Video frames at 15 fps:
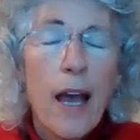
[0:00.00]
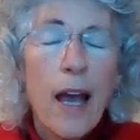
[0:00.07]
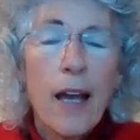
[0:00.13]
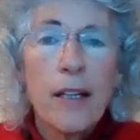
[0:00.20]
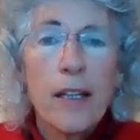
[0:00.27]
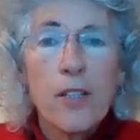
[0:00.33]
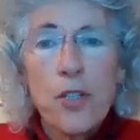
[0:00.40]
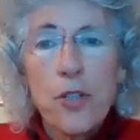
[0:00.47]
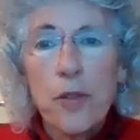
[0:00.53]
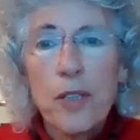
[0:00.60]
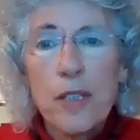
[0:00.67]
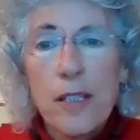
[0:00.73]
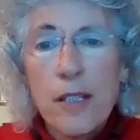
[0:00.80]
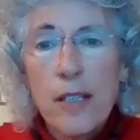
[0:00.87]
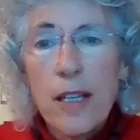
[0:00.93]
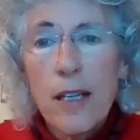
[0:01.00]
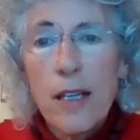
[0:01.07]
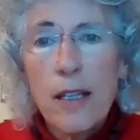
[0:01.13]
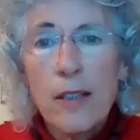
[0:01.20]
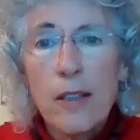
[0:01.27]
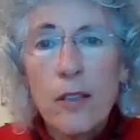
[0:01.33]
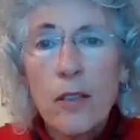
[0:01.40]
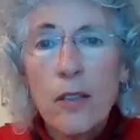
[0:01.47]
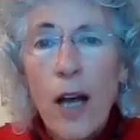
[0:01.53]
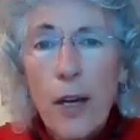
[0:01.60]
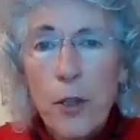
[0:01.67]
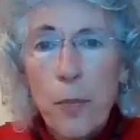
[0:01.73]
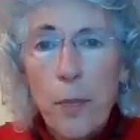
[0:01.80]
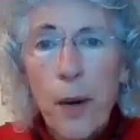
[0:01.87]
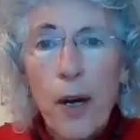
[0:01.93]
And as you can see in the
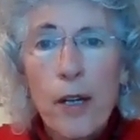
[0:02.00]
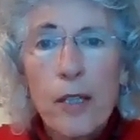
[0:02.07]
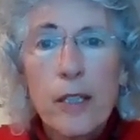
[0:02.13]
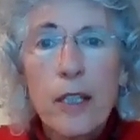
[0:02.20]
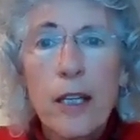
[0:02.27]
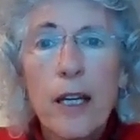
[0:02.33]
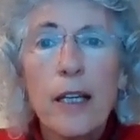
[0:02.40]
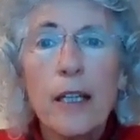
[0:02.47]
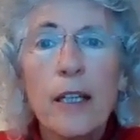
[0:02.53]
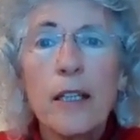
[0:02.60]
latter part,